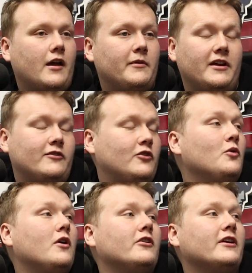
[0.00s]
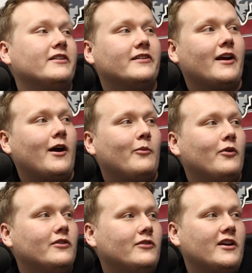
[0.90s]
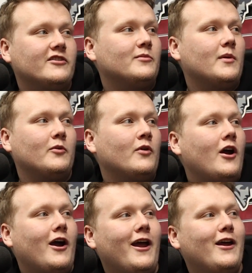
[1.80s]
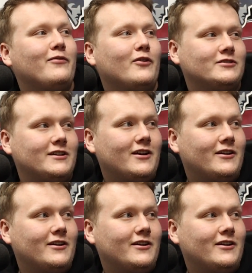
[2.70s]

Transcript: I mean, he had 200 against the Cowboys, so I just remember, hey, first down